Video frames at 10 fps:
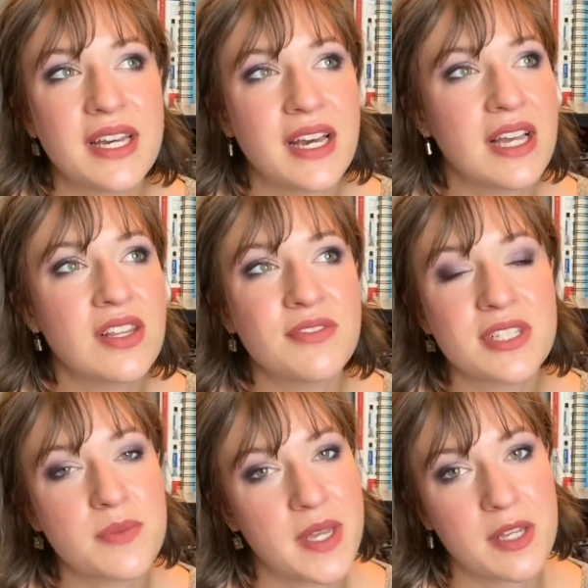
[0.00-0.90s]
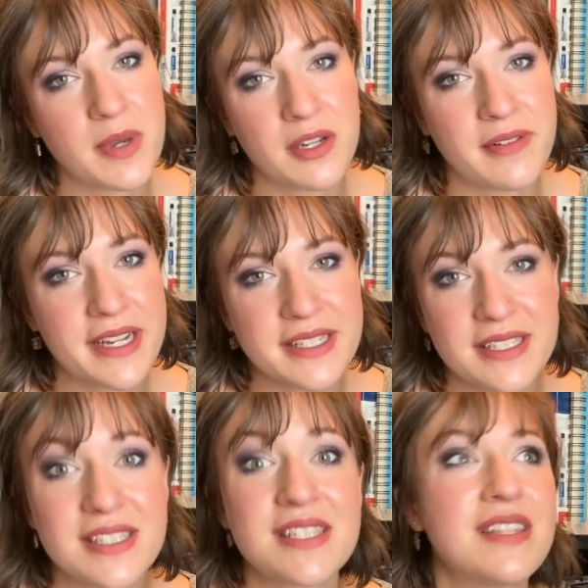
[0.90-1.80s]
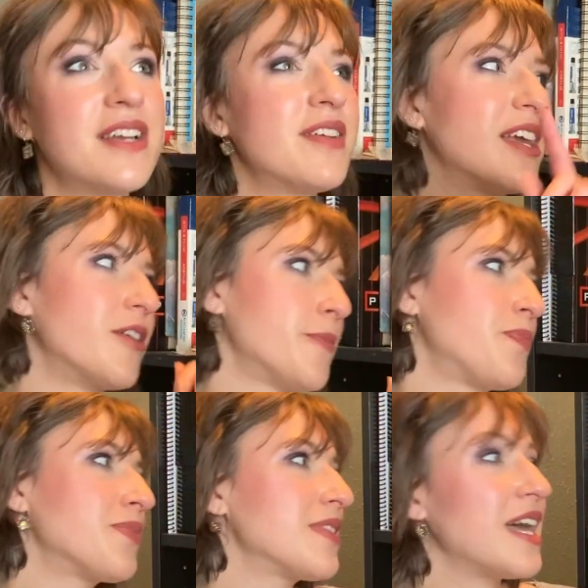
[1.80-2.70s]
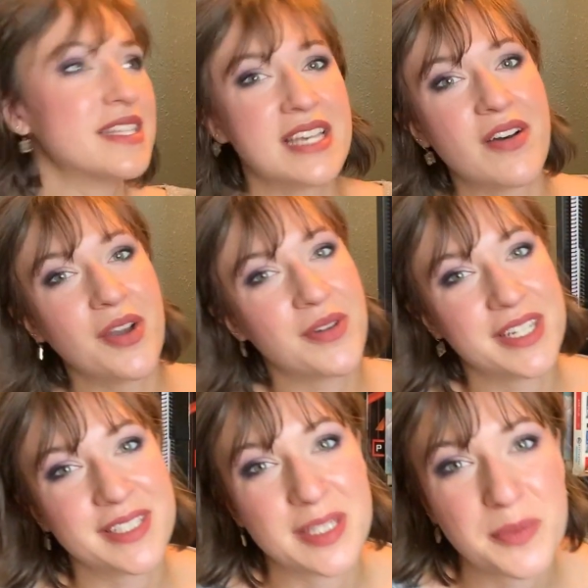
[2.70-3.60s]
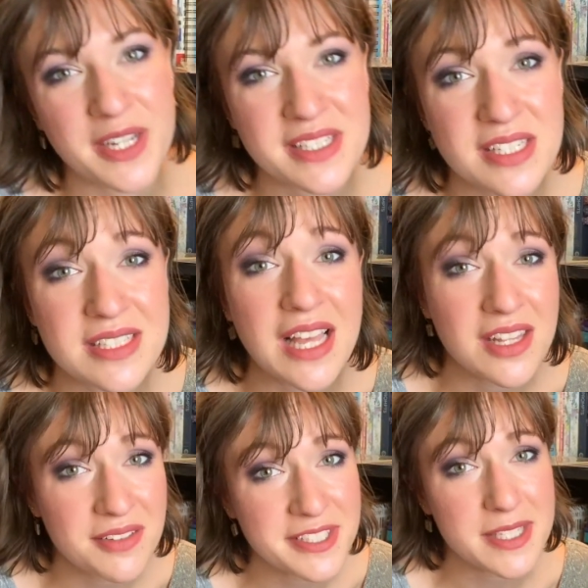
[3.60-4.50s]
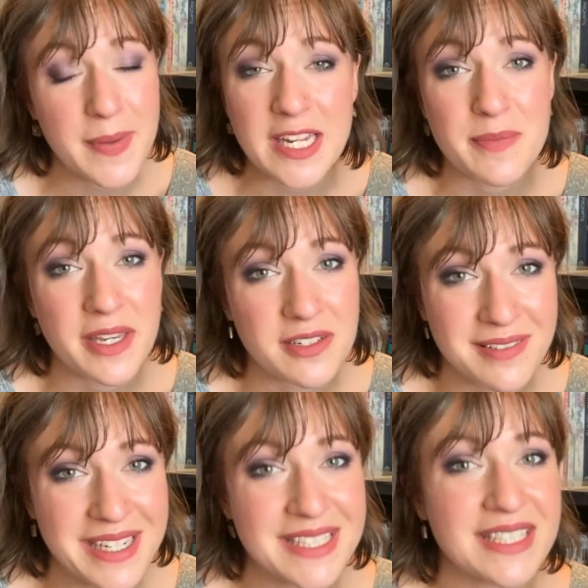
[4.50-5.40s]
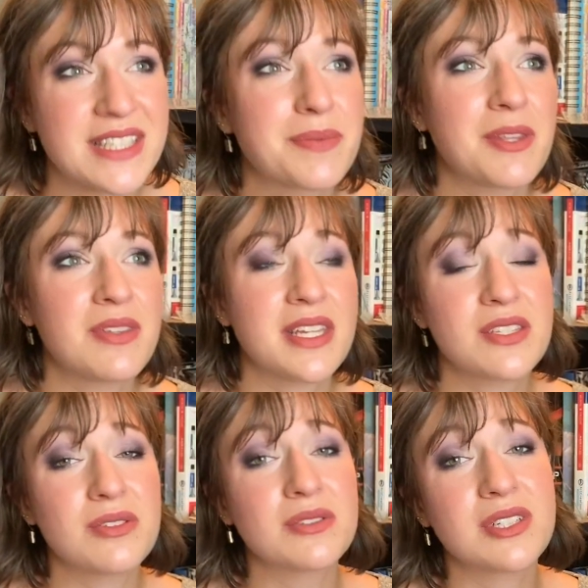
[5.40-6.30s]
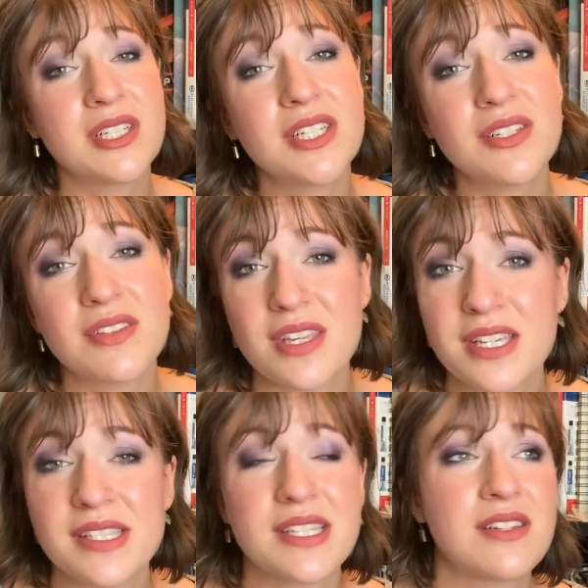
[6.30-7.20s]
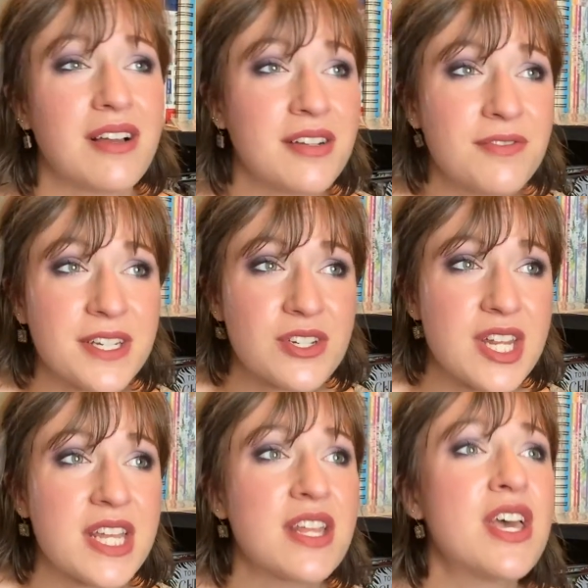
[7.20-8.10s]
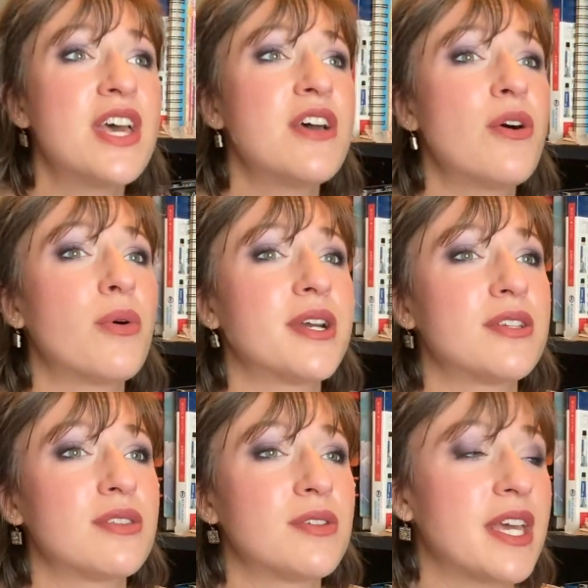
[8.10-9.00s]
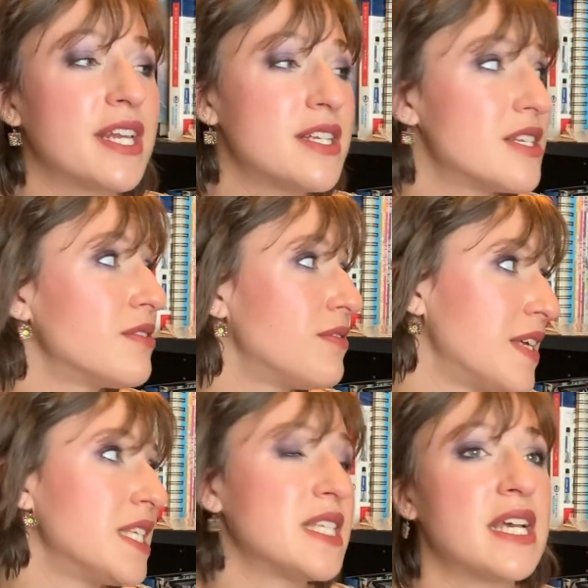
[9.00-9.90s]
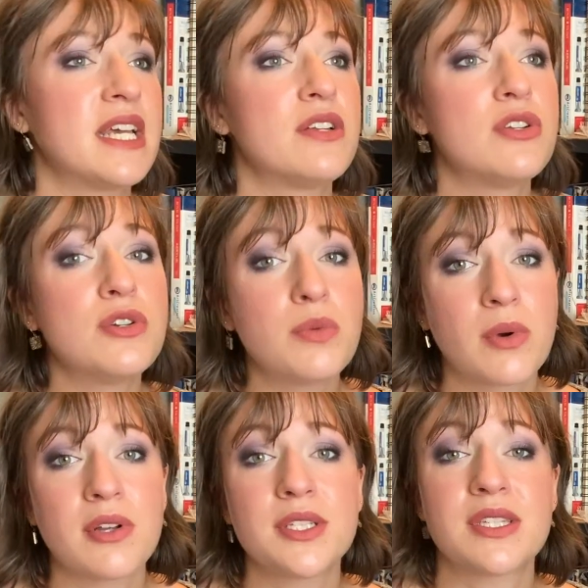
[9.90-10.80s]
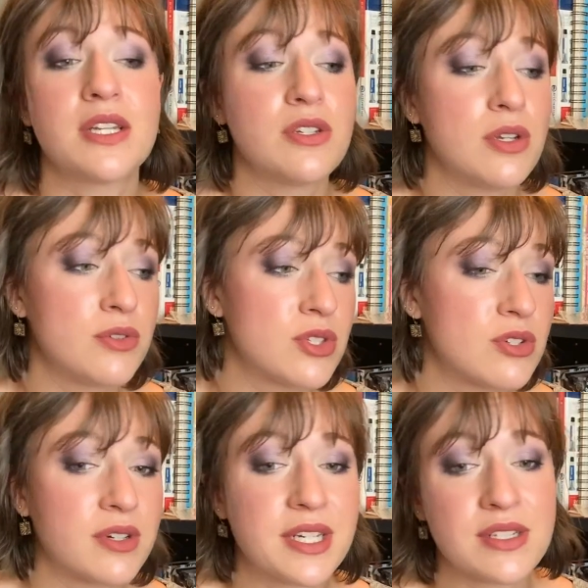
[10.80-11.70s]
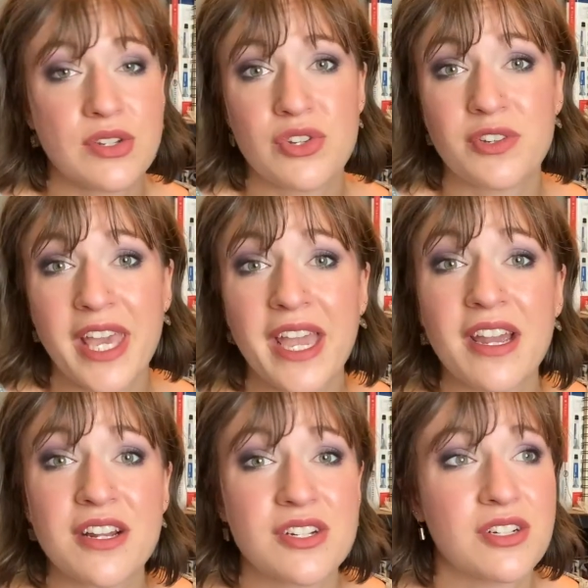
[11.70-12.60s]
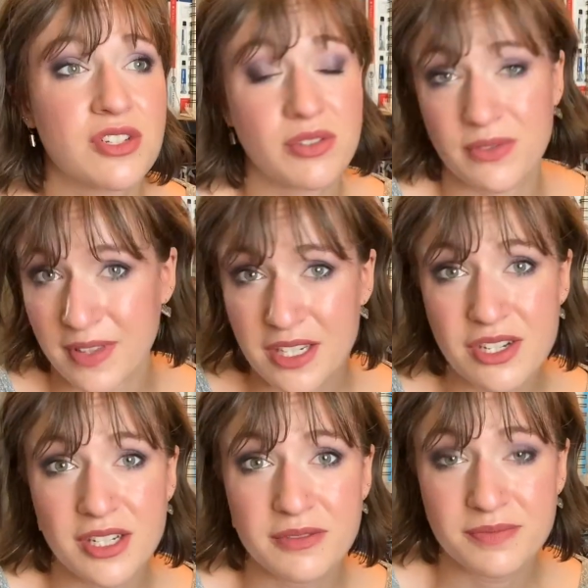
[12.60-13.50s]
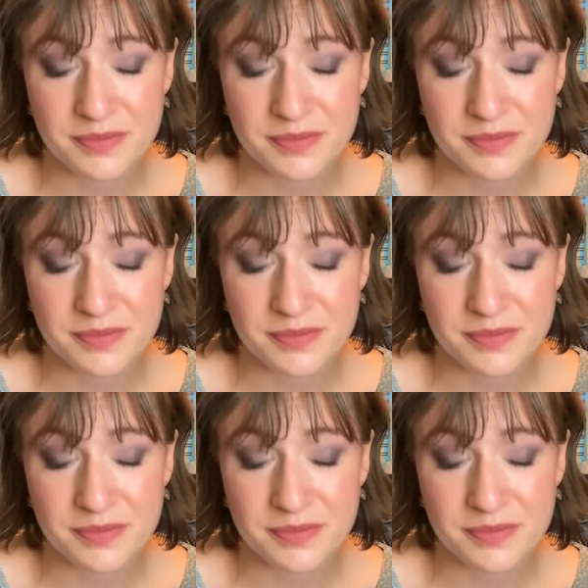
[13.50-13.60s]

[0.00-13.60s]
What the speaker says: I love expanding my horizons. There we go. That's how I want to summarize this. I love expanding my horizons, whether that's through learning new things in nonfiction or through getting to visit new worlds and new stories and new characters through fiction.